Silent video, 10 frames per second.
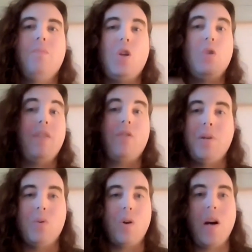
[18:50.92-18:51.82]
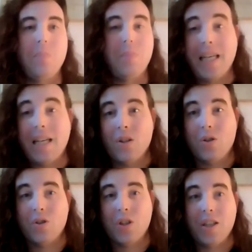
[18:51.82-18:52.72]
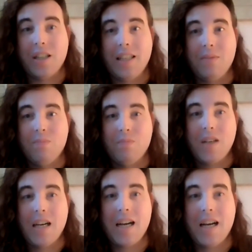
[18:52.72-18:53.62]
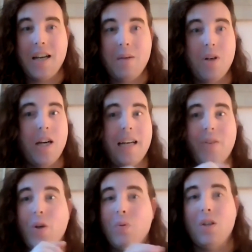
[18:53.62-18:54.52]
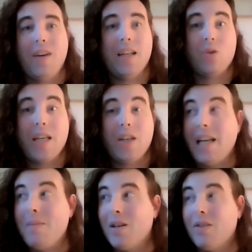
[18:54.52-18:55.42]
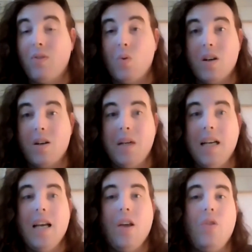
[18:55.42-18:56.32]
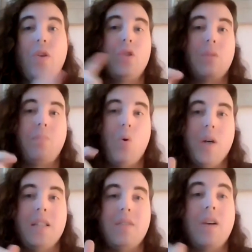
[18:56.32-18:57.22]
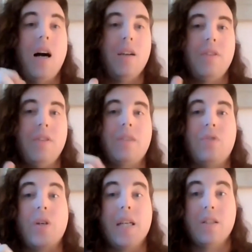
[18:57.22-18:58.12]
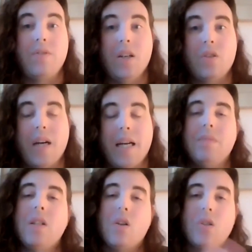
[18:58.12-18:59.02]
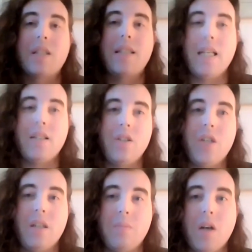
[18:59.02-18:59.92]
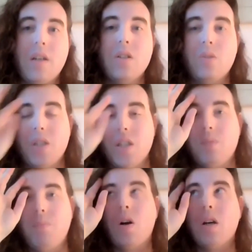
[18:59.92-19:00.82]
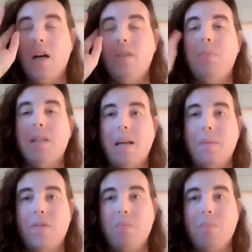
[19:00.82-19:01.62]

you've ever been required to put down a social security number, anything where you've had to write your name on a form, those are points of conflict for trans folks, right? It also extends to gender markers, which is part of, but separate